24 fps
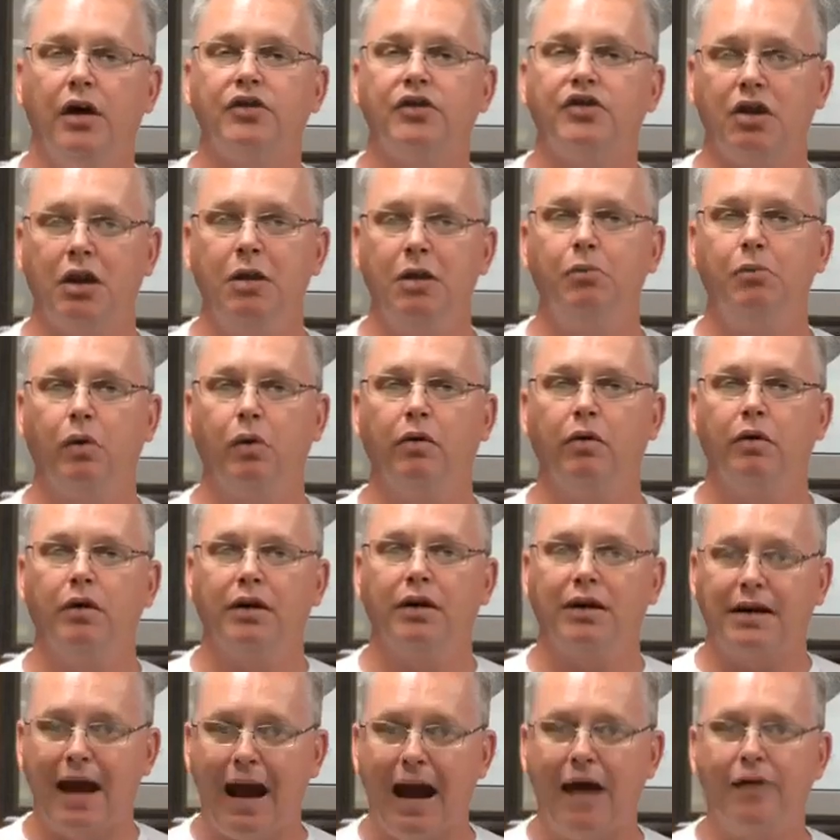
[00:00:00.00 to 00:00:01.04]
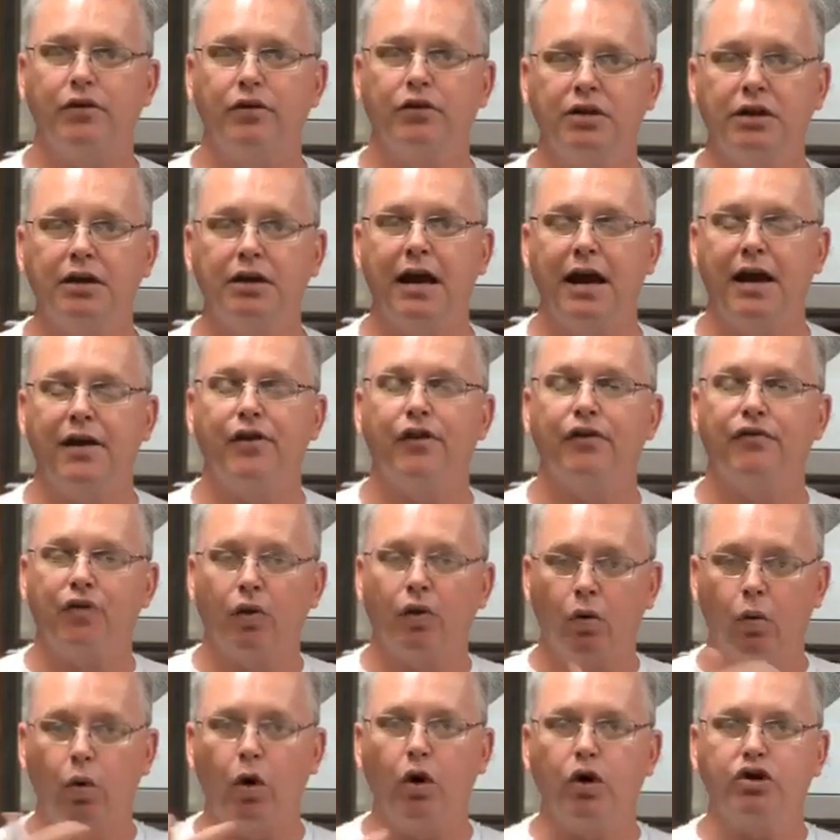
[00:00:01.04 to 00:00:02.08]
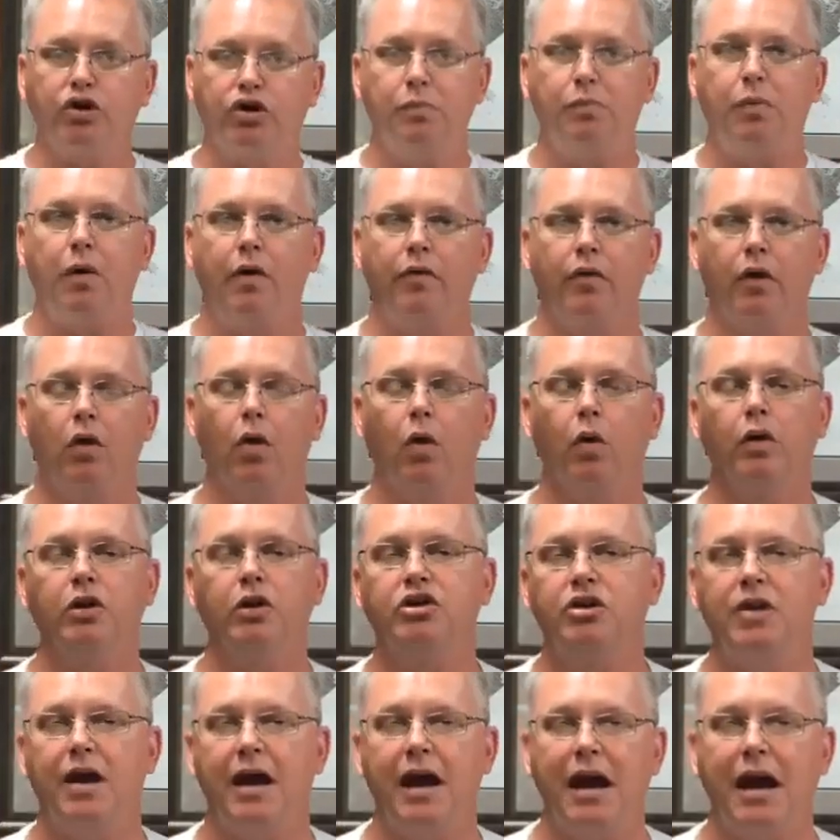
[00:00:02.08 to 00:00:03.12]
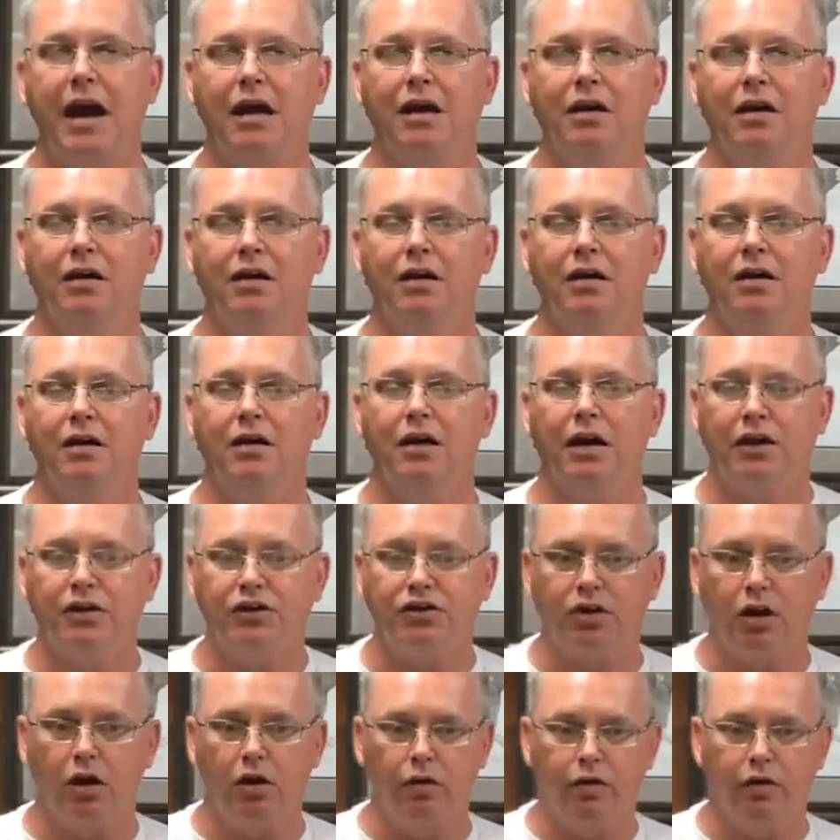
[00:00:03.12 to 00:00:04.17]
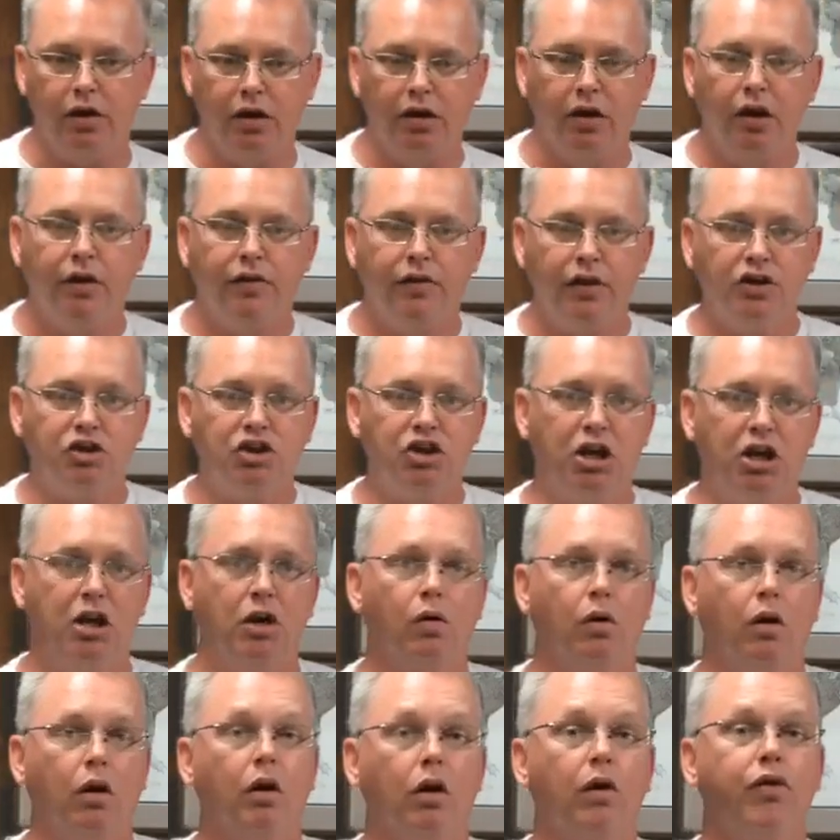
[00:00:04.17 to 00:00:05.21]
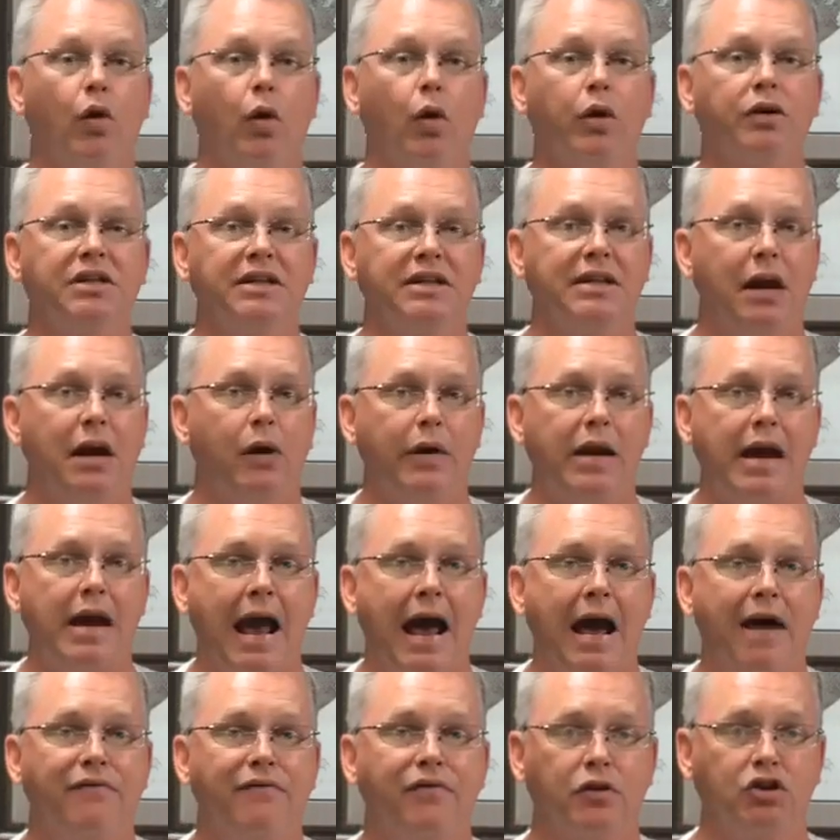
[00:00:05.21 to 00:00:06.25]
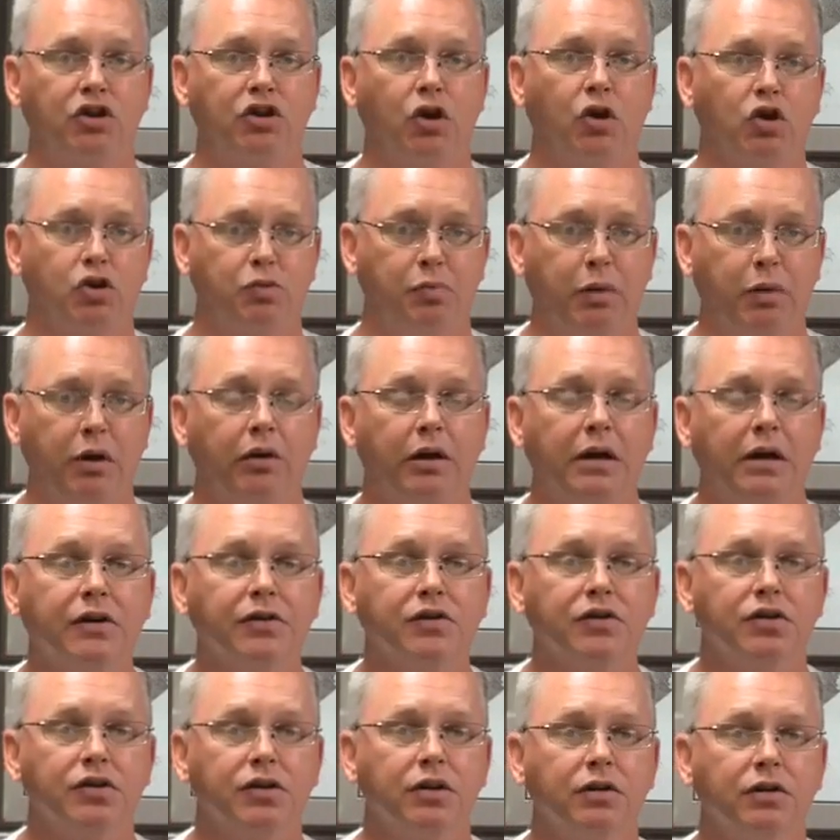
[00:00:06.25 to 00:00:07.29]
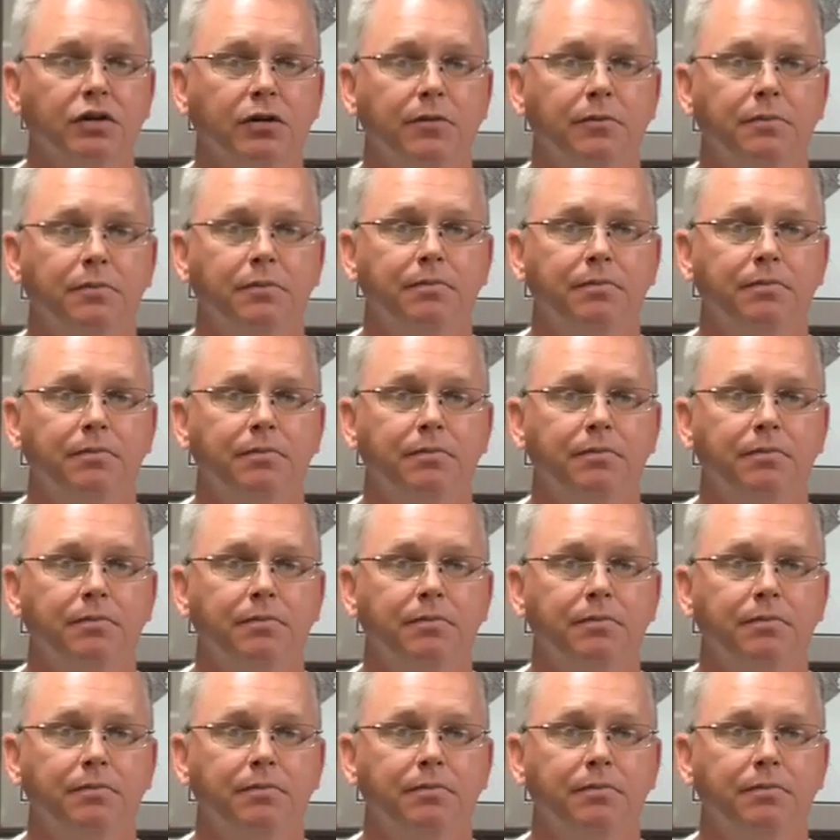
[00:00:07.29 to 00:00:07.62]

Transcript: assemble, gather together for worship on the Lord's day. And so the, the general authority that we have for church buildings